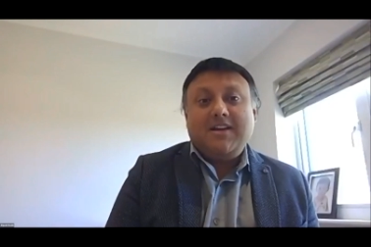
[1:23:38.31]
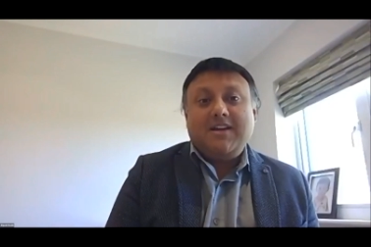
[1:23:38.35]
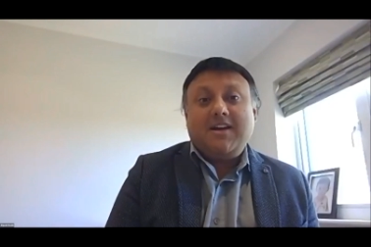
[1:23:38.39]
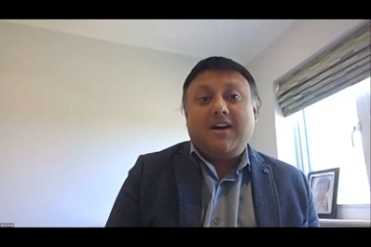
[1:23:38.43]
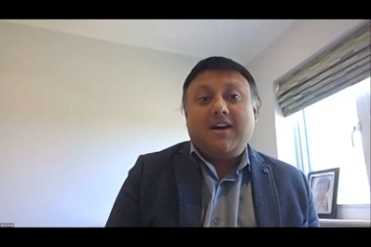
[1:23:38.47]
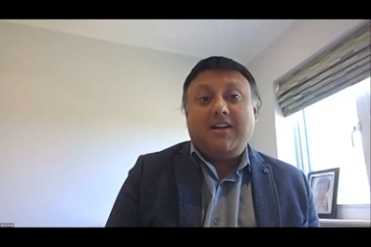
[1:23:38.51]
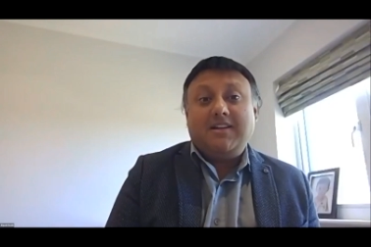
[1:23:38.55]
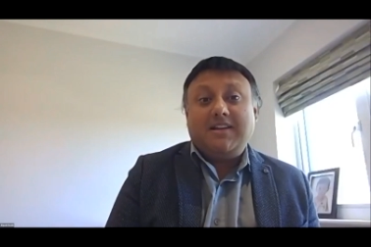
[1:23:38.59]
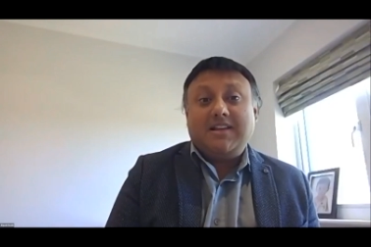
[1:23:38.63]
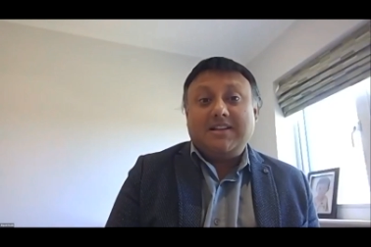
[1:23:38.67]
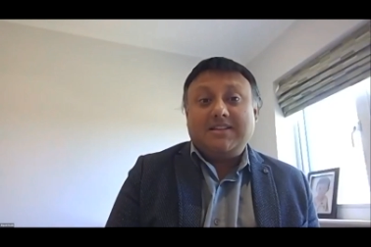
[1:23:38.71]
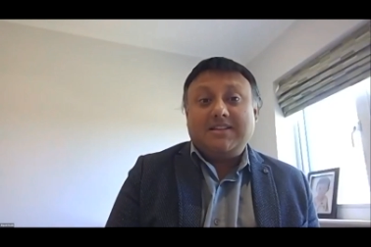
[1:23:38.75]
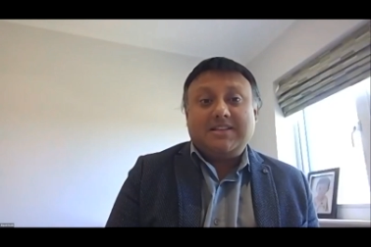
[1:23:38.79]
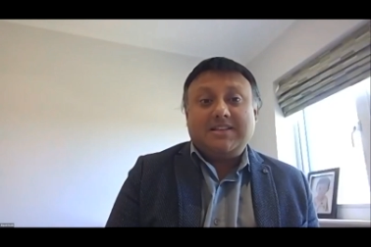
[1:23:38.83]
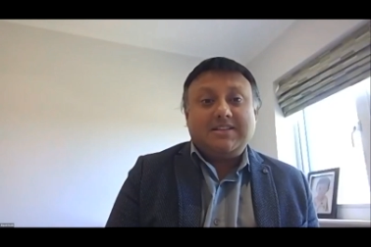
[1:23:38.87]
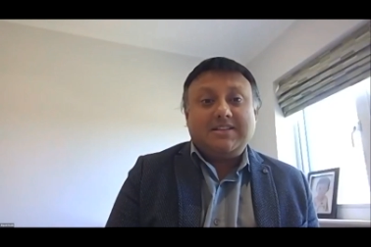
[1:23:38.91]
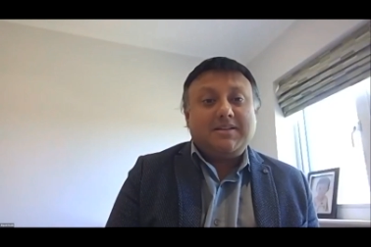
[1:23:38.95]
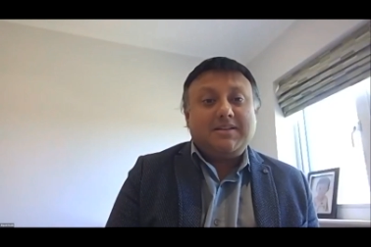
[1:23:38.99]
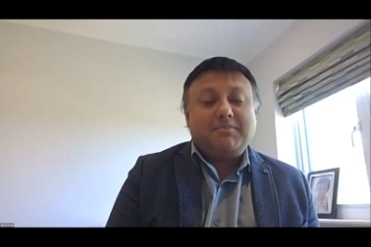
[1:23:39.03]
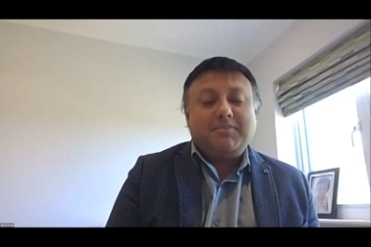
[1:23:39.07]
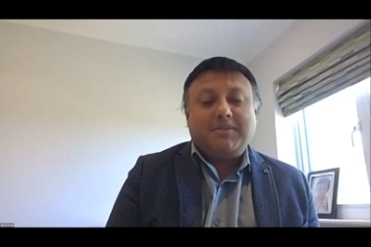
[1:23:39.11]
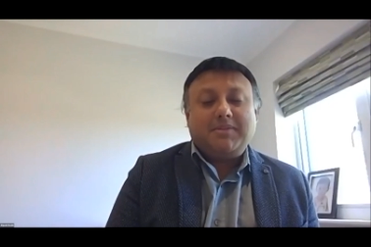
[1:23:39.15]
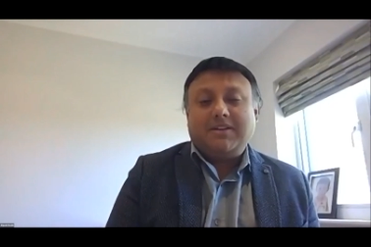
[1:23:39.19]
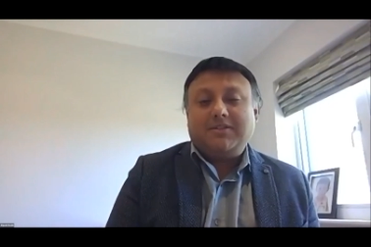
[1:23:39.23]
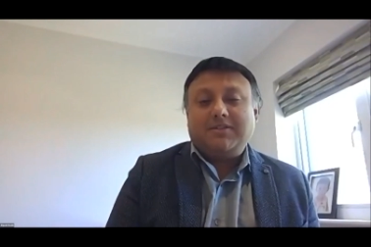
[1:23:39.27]
unless there's
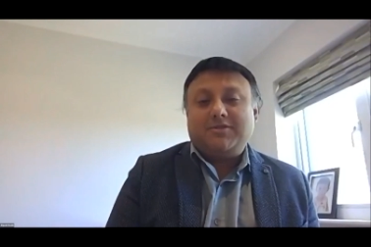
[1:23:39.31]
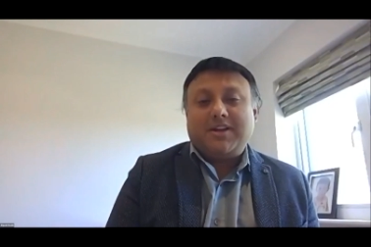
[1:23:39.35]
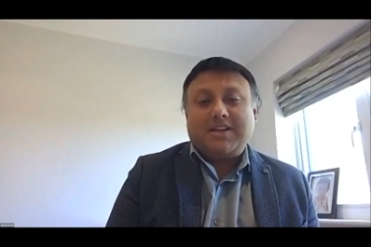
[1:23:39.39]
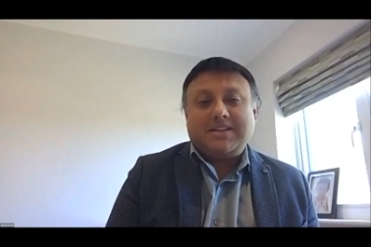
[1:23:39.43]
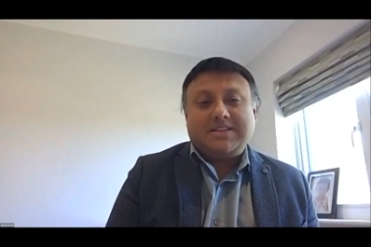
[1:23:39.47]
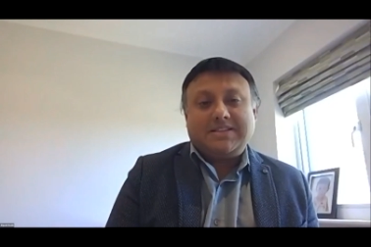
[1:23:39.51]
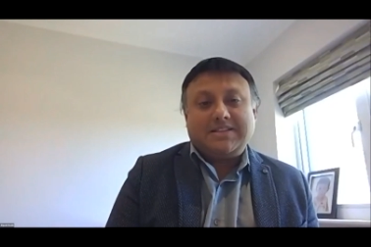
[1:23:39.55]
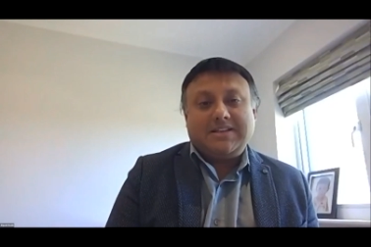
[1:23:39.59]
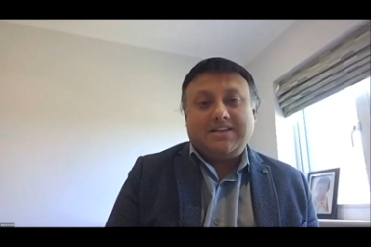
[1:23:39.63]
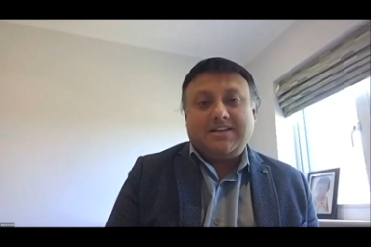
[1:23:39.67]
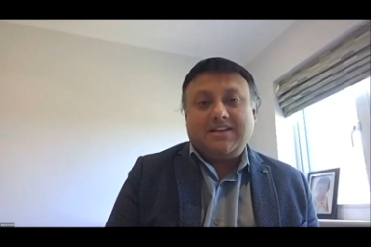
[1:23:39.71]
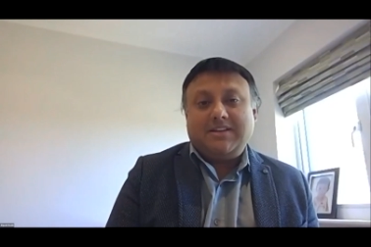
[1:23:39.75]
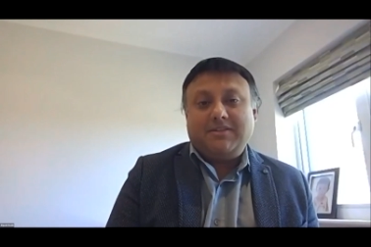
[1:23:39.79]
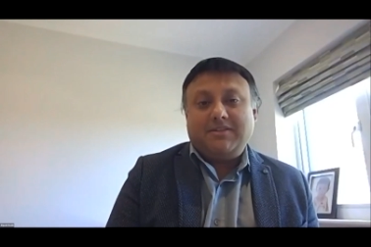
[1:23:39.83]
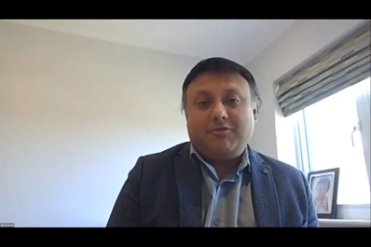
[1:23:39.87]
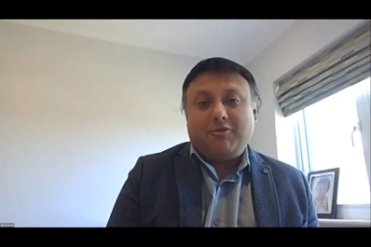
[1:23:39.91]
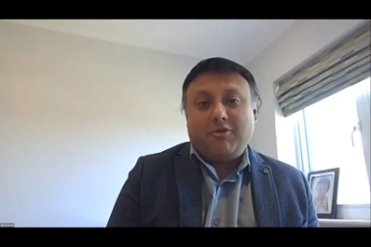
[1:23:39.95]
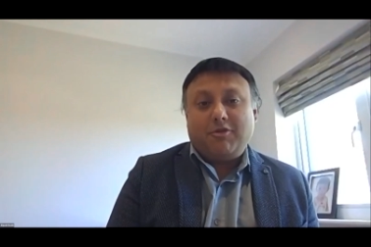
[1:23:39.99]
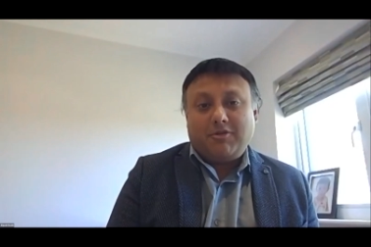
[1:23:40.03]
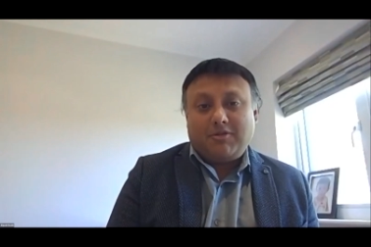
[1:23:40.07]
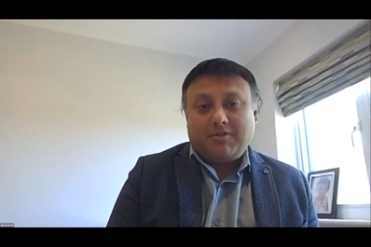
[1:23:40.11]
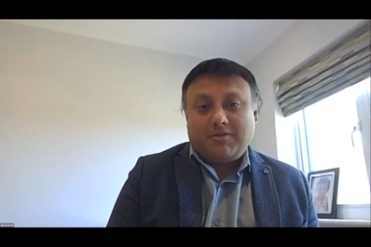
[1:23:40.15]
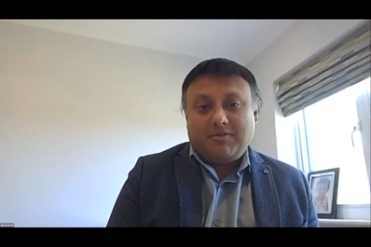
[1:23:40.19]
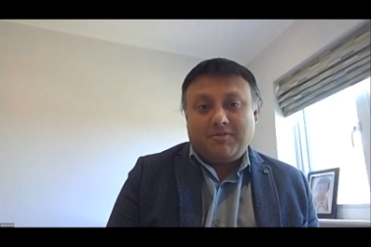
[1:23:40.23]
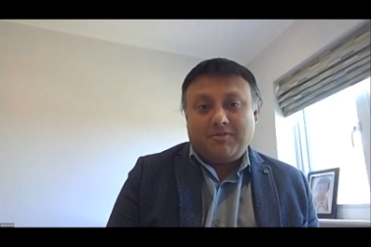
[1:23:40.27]
something drastically
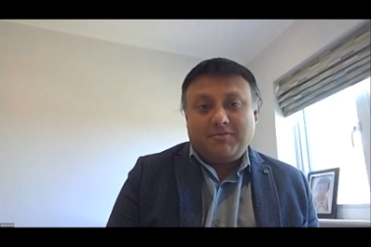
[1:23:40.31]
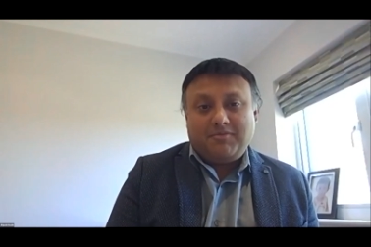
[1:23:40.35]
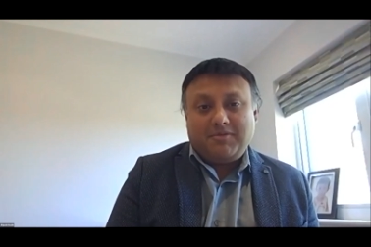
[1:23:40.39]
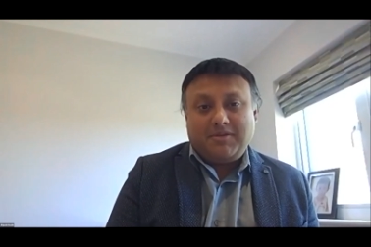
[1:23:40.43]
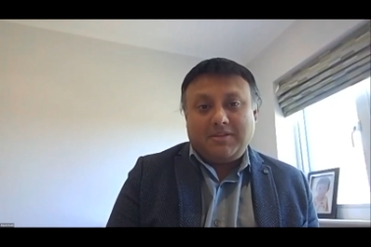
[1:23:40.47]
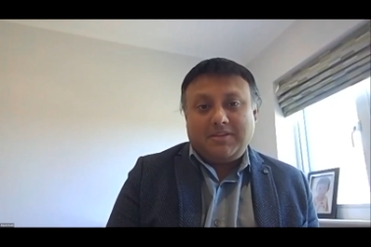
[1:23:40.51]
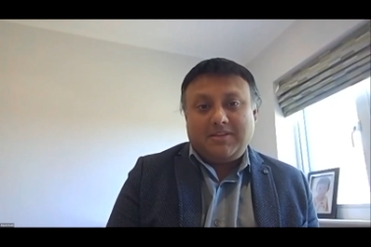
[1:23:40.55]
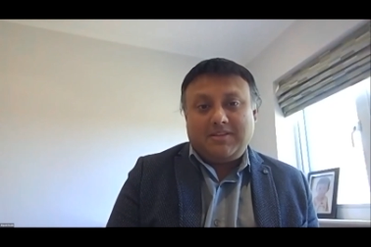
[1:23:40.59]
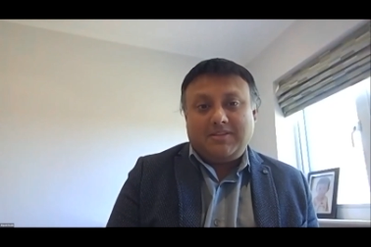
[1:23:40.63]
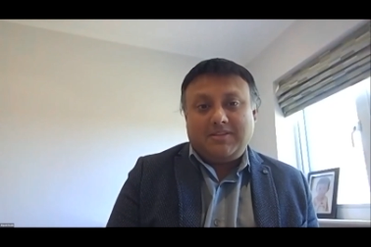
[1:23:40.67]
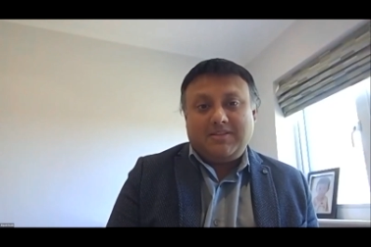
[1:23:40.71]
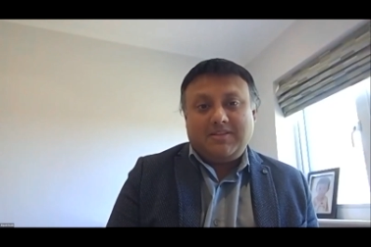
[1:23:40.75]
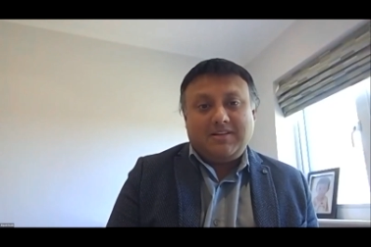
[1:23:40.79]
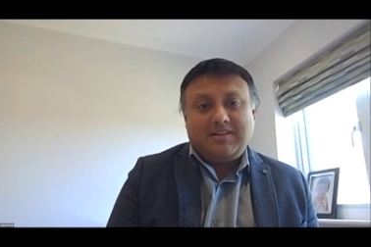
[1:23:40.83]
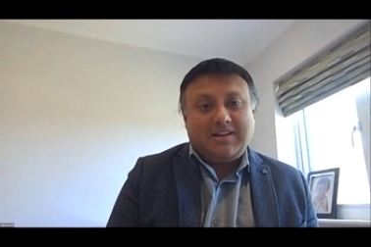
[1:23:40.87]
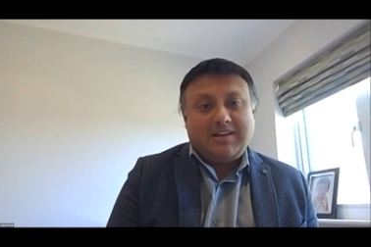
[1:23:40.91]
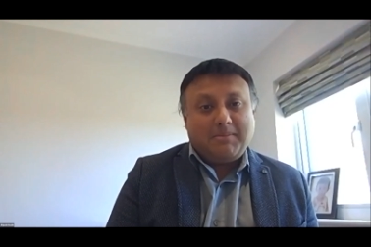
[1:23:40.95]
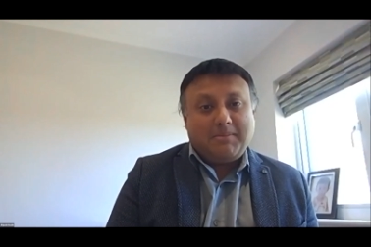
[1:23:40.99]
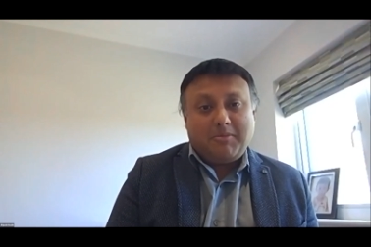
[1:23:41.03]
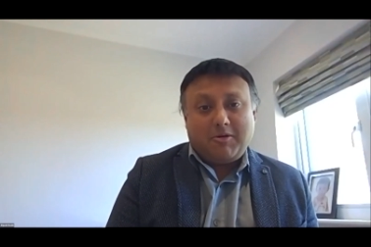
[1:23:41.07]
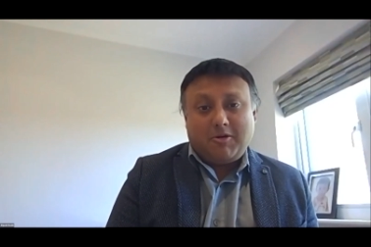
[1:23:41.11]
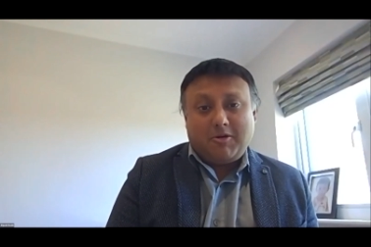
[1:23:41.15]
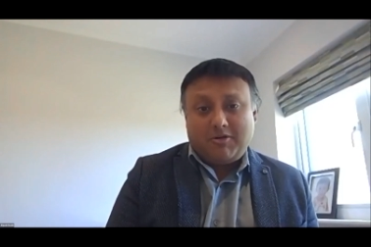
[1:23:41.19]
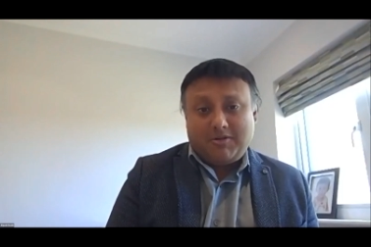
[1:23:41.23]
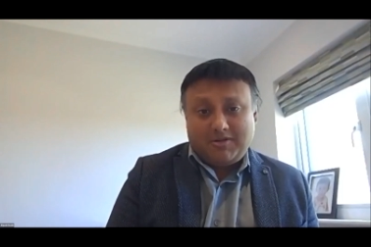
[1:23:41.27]
wrong with the
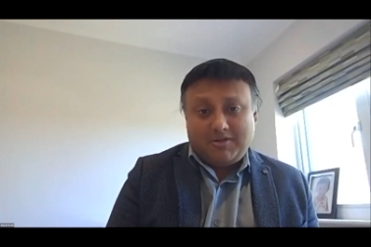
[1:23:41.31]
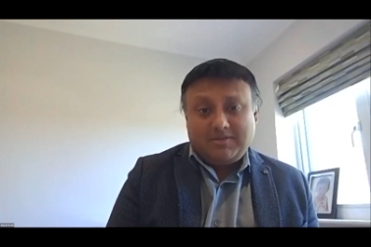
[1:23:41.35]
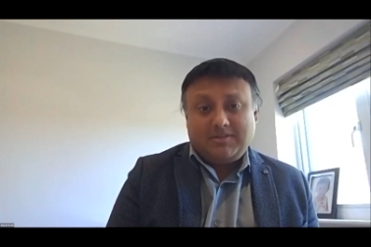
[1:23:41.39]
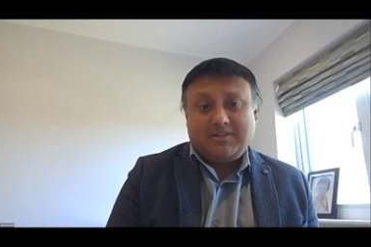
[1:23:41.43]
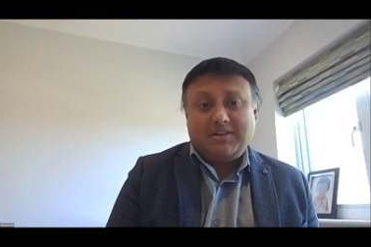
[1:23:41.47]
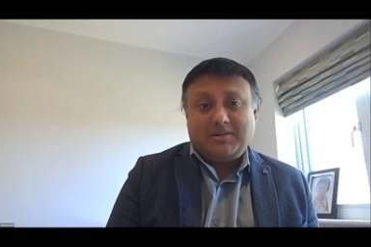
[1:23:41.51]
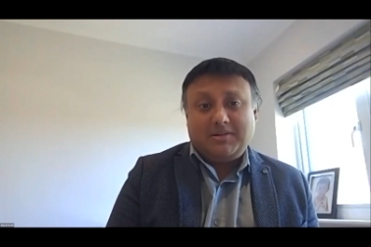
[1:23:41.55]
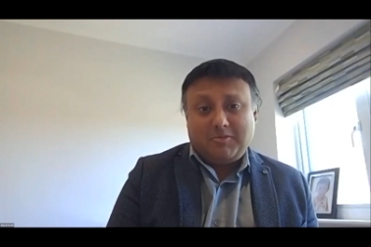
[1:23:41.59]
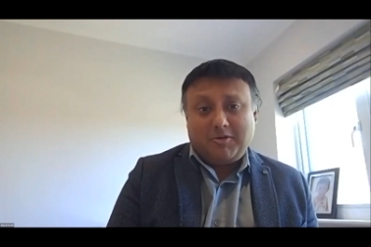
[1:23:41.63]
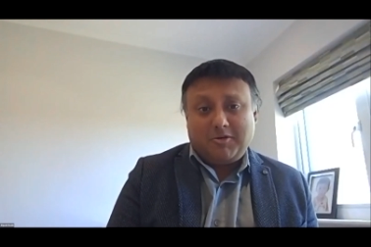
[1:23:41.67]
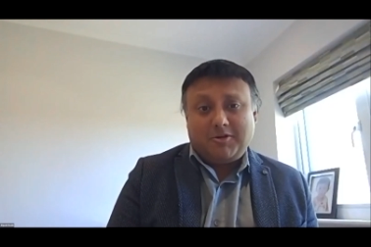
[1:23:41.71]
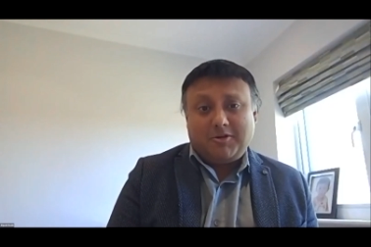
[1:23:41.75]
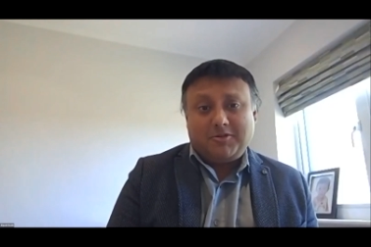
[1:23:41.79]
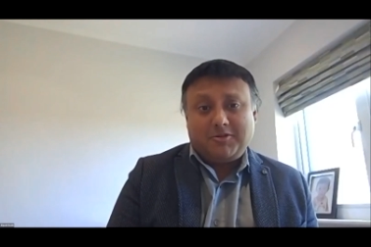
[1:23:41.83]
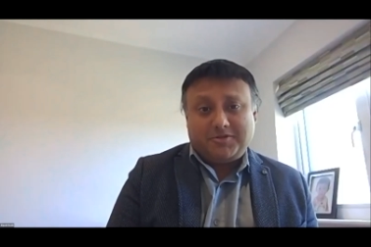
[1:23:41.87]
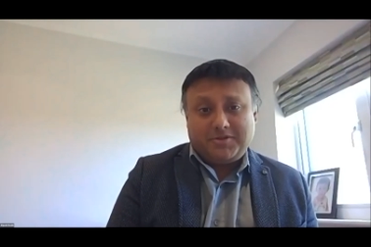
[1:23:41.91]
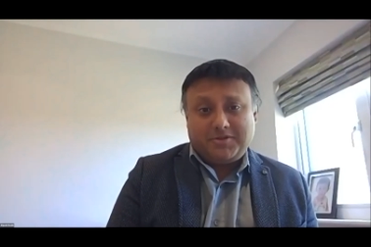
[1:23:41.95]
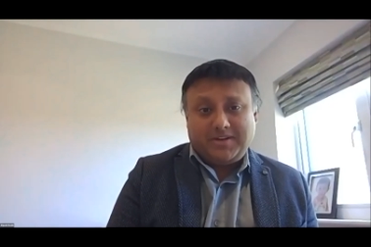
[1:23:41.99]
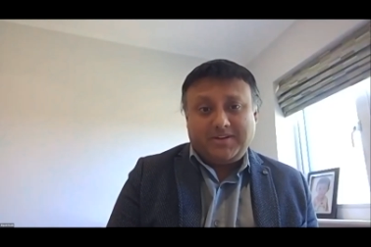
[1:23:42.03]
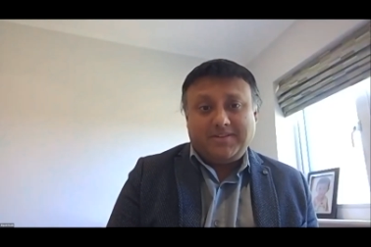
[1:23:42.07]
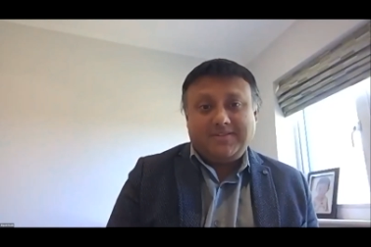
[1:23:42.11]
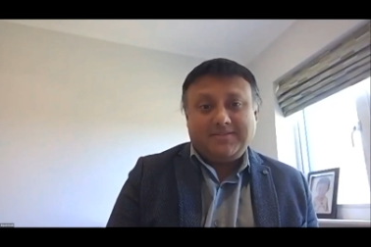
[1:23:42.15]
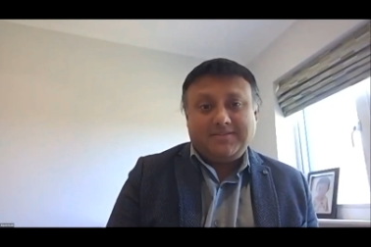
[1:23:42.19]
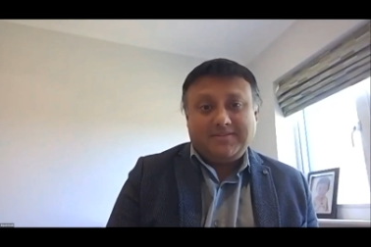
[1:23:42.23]
laboratory.